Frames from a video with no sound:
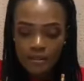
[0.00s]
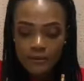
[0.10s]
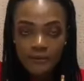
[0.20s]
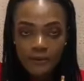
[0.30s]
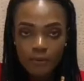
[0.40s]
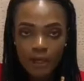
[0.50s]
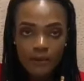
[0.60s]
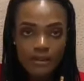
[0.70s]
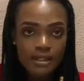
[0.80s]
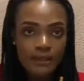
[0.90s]
to fill my
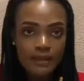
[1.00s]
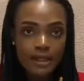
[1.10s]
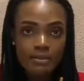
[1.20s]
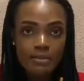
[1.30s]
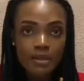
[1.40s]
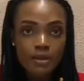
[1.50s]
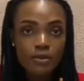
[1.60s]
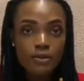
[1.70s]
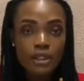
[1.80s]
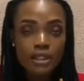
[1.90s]
unsafe days
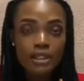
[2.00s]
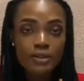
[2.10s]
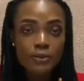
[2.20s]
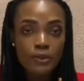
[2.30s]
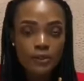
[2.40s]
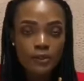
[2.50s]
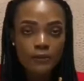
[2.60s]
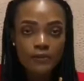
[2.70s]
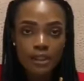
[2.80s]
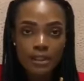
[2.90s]
because usually the duration
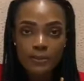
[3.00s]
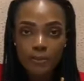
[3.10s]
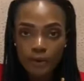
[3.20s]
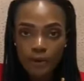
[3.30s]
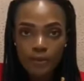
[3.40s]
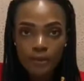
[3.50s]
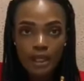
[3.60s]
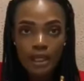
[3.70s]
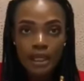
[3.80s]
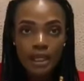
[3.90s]
of the sperm
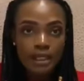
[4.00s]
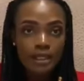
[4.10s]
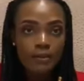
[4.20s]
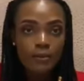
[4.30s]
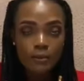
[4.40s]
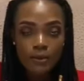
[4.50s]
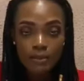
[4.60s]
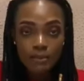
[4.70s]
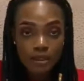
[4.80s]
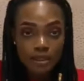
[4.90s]
in the
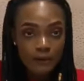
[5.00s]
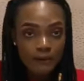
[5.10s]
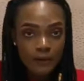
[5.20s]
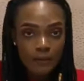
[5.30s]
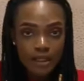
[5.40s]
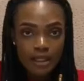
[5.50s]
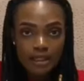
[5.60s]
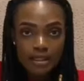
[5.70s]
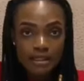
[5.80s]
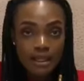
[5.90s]
body of a woman
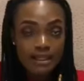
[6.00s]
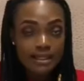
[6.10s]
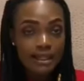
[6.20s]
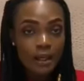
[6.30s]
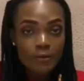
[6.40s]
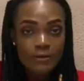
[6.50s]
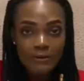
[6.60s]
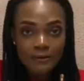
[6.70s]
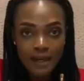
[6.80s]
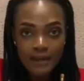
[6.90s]
can stay up to
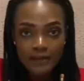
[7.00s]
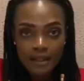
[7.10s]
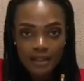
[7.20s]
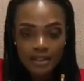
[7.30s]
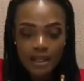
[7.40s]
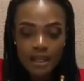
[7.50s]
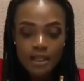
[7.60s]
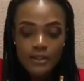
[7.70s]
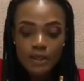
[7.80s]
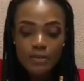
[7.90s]
5 days.
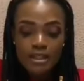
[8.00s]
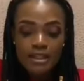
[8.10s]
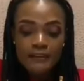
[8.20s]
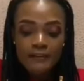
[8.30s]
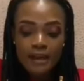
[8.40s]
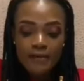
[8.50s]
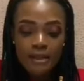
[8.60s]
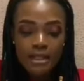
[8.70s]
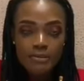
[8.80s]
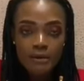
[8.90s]
So it means that 5
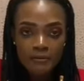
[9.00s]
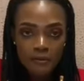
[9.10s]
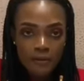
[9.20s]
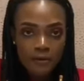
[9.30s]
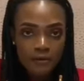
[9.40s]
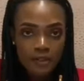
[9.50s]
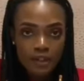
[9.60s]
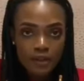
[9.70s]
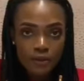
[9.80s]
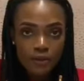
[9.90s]
days before
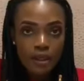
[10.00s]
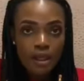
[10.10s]
ovulation